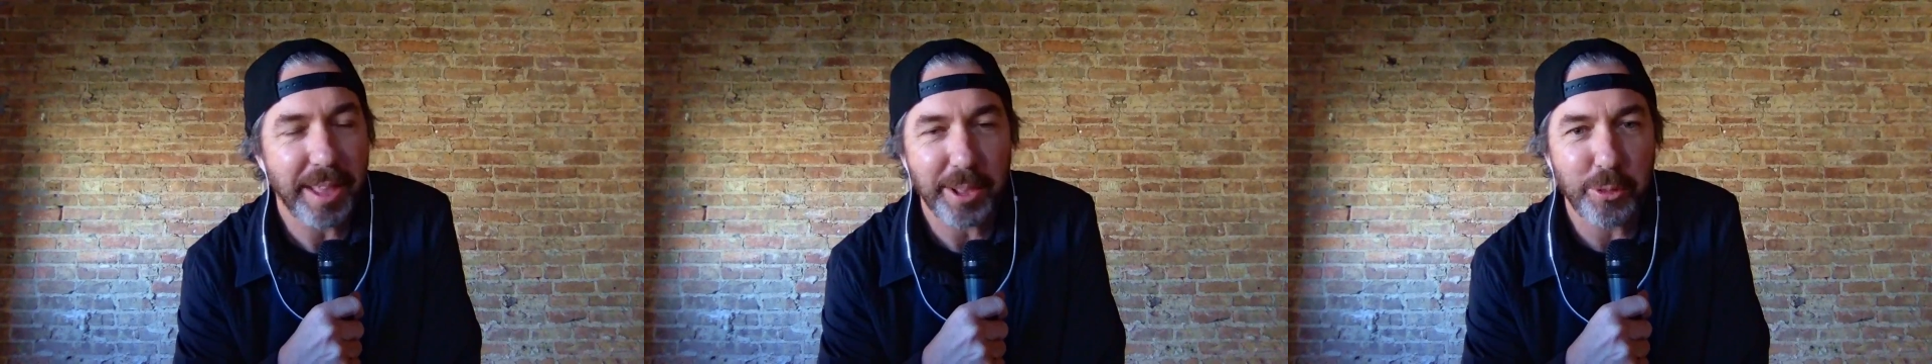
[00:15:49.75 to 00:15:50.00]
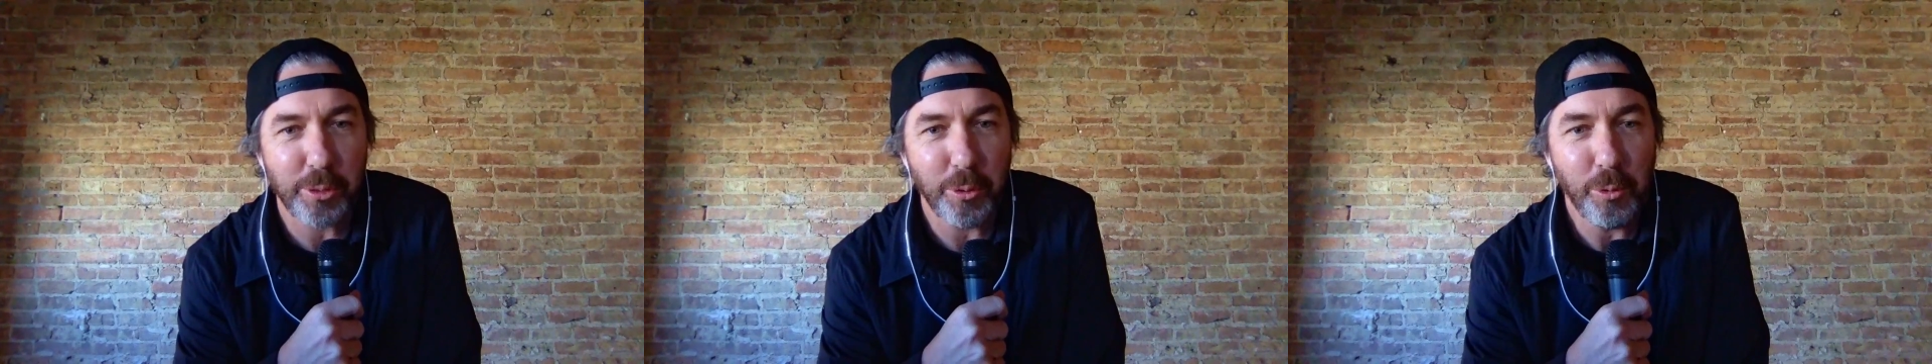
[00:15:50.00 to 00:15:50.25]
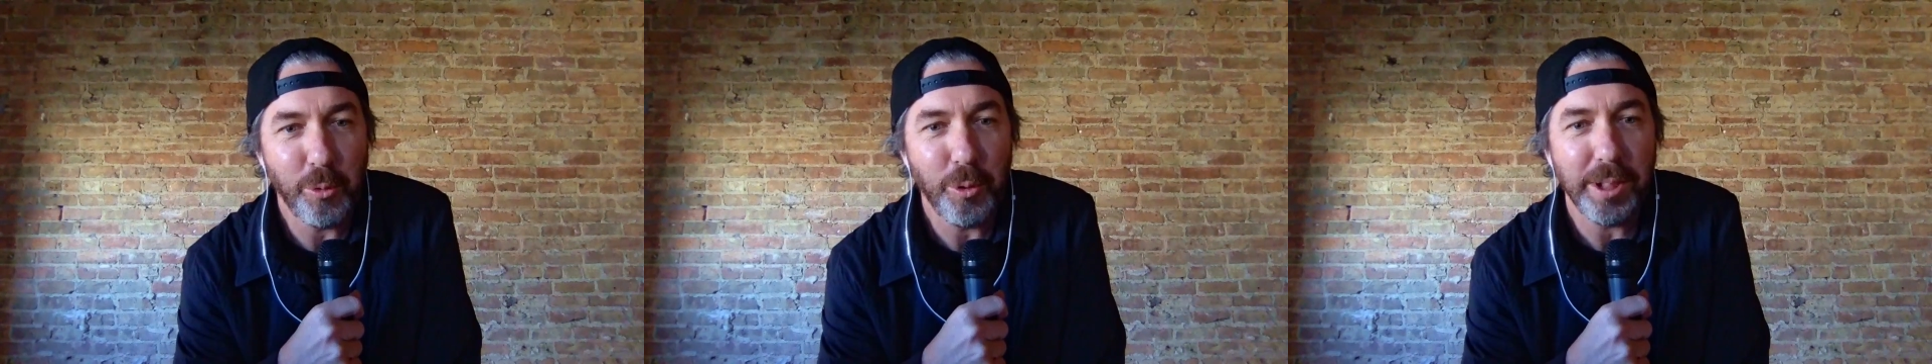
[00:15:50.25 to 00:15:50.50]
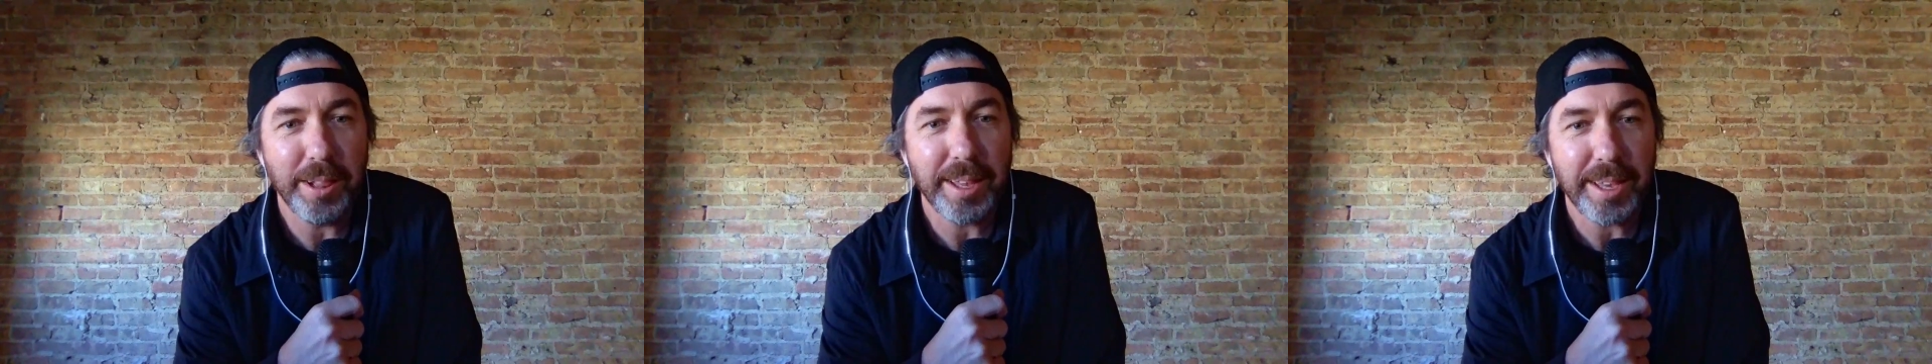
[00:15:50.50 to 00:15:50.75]
of like the
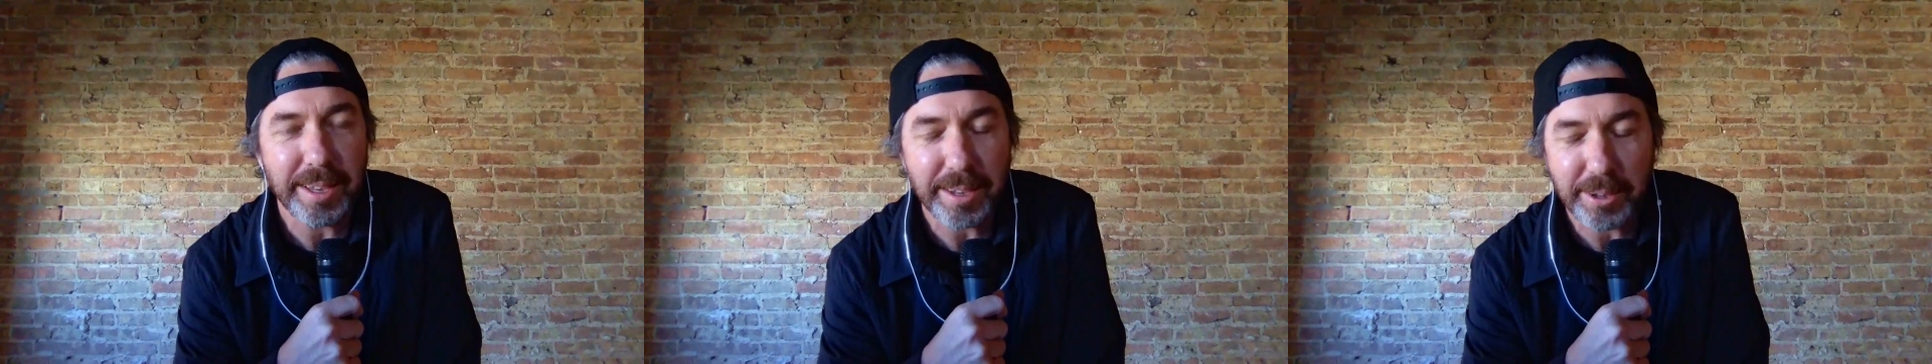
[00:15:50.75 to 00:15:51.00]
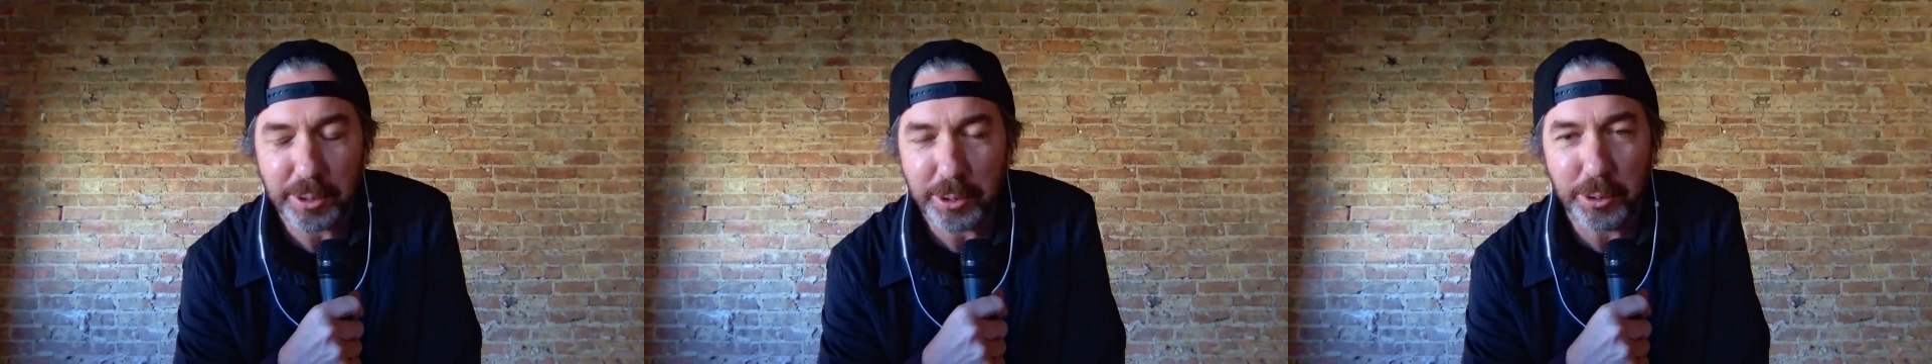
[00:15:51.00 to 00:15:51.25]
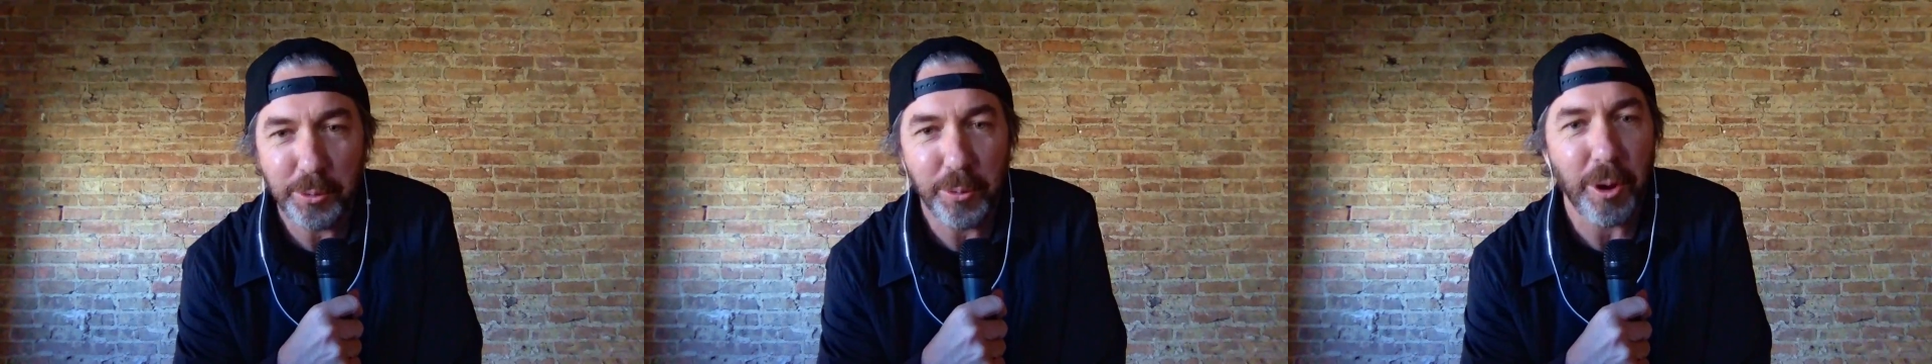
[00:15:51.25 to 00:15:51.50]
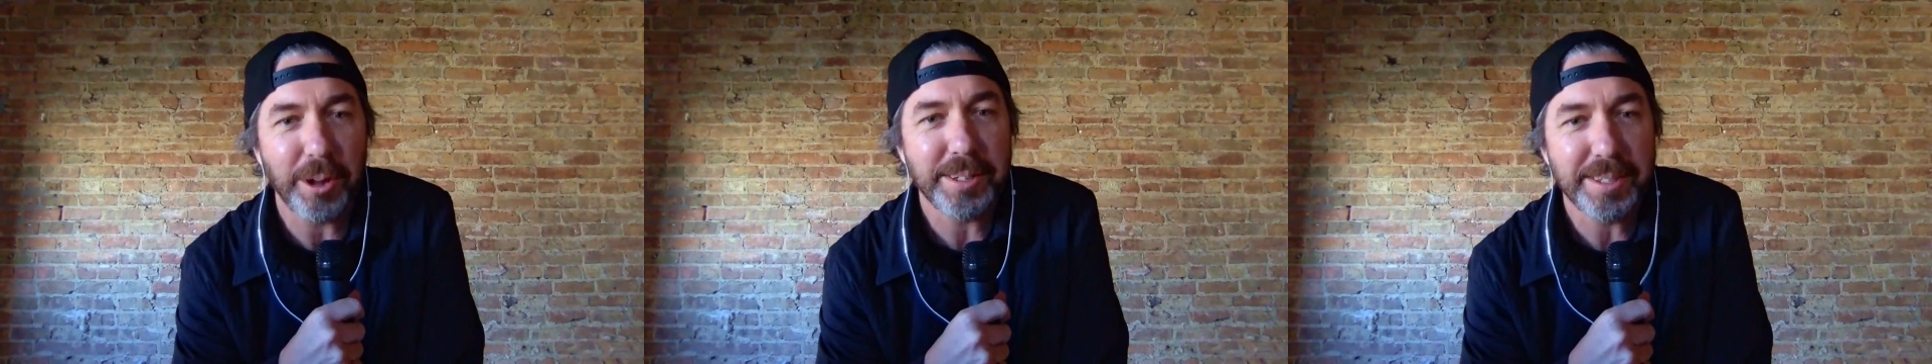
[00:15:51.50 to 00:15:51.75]
willing
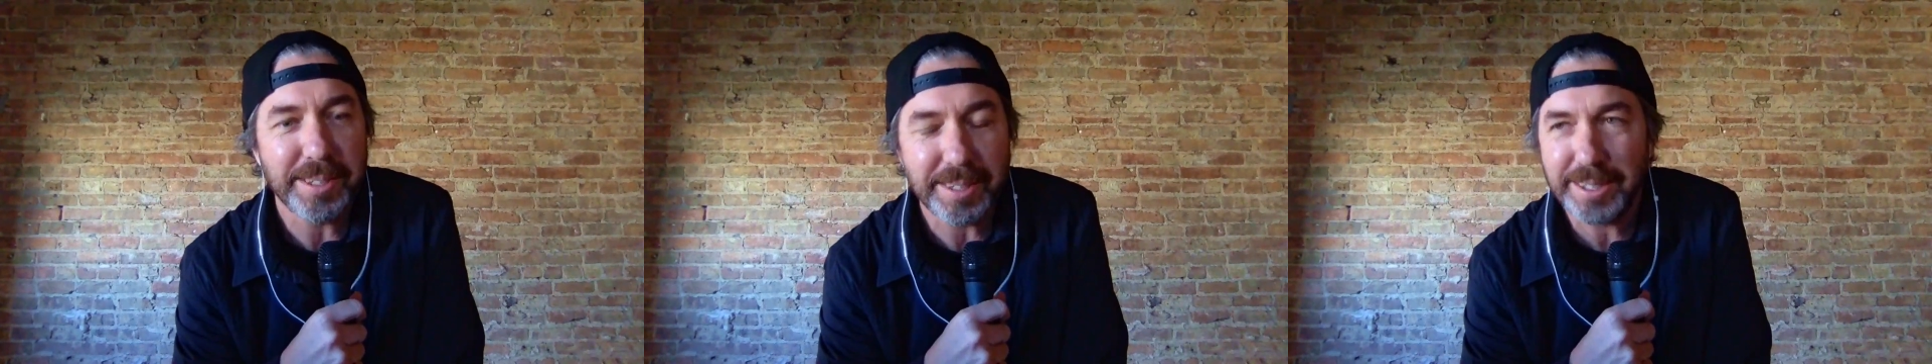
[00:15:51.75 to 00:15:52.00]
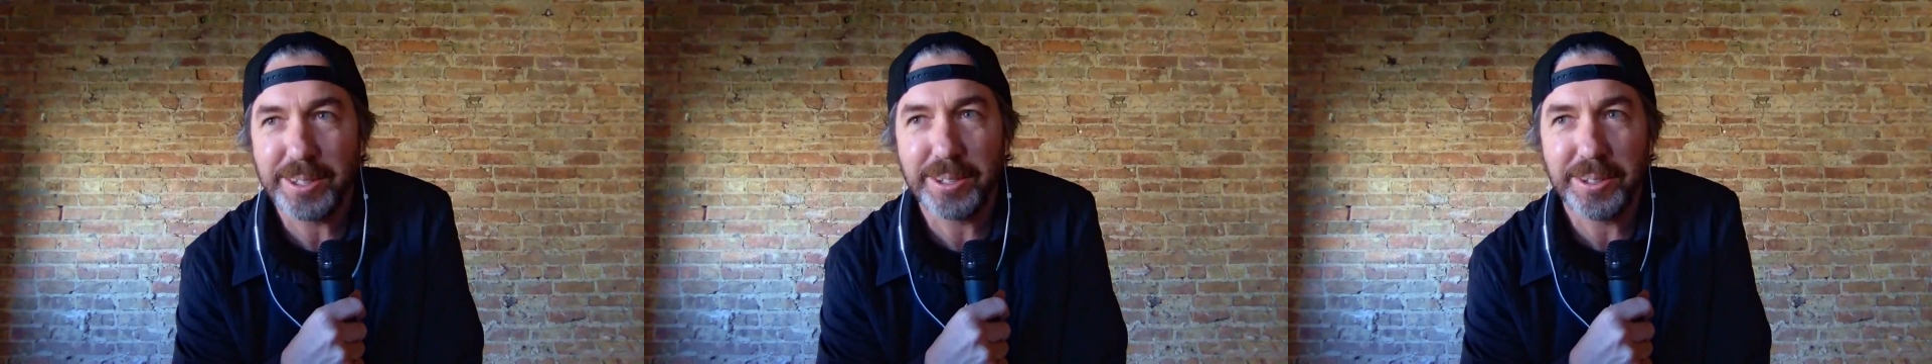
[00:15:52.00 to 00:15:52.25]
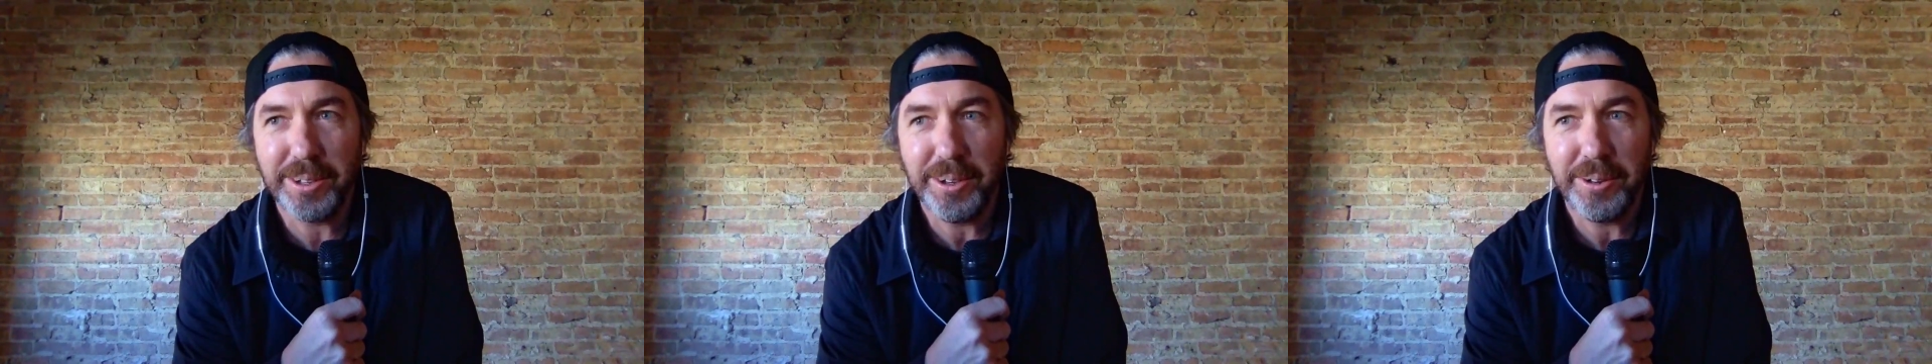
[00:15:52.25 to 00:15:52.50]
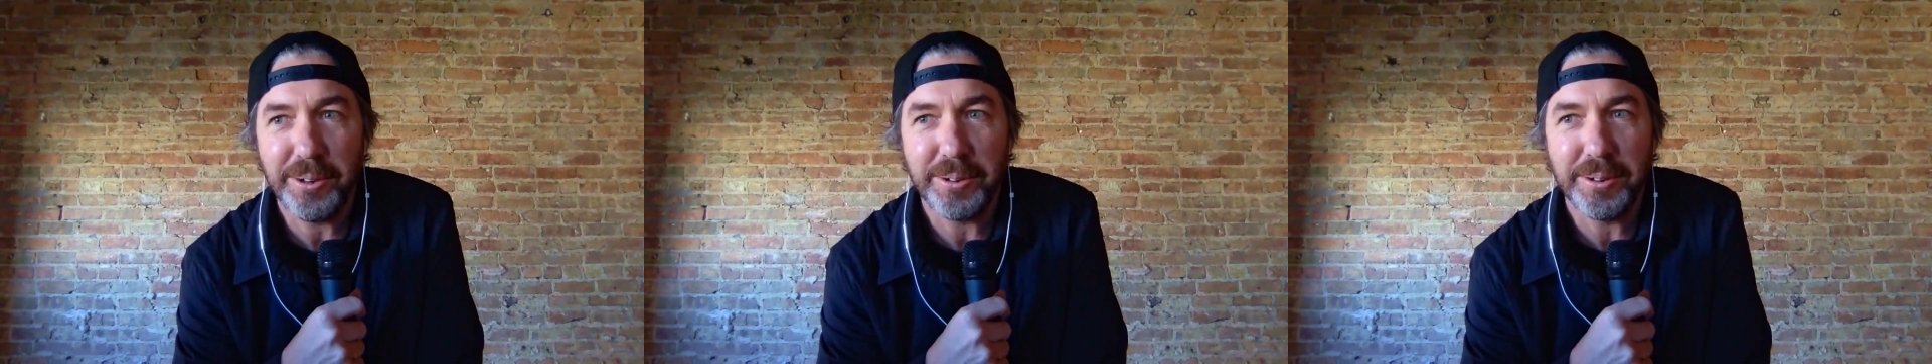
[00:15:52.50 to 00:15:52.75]
who wanted
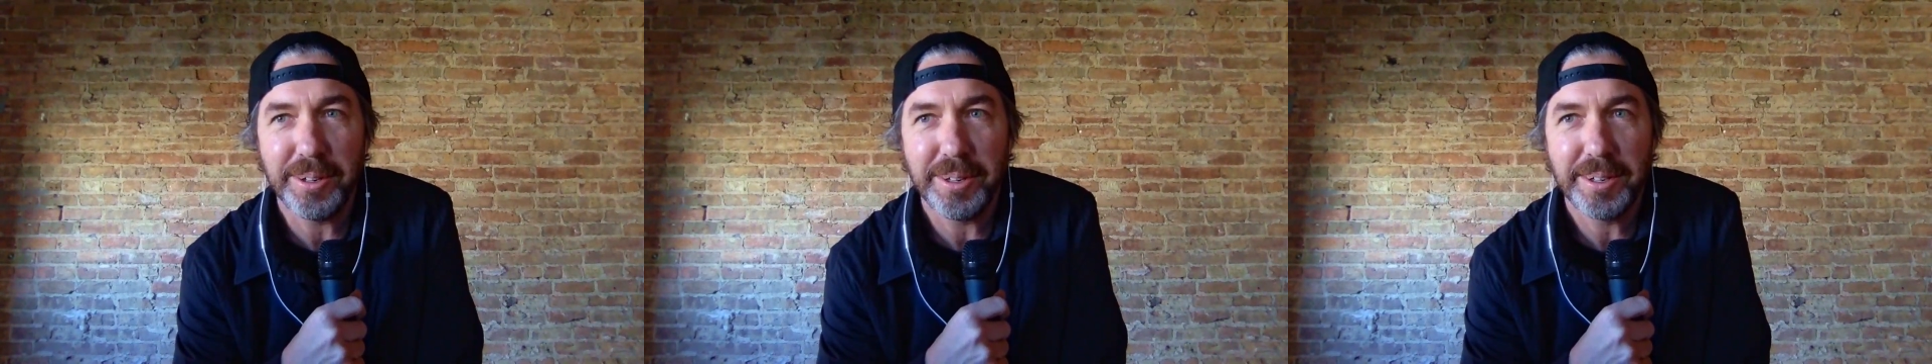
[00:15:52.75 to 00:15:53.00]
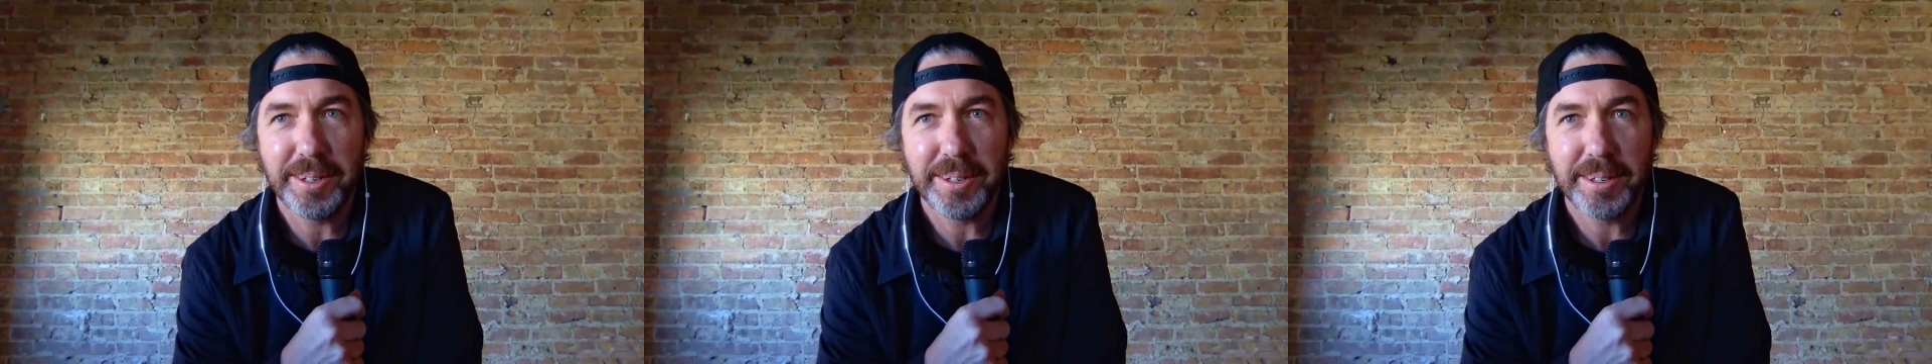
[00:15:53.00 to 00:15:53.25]
to